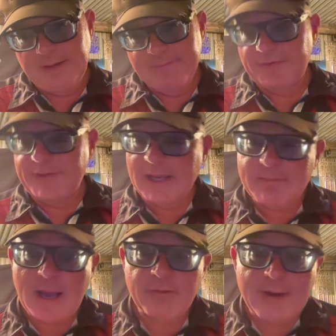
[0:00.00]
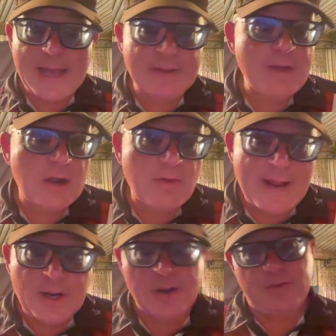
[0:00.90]
If I think it might rain, I've got a
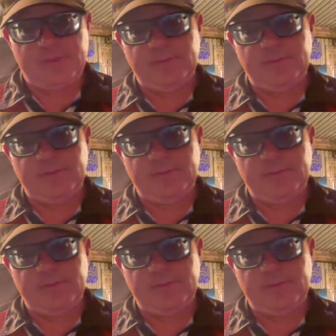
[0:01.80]
raincoat.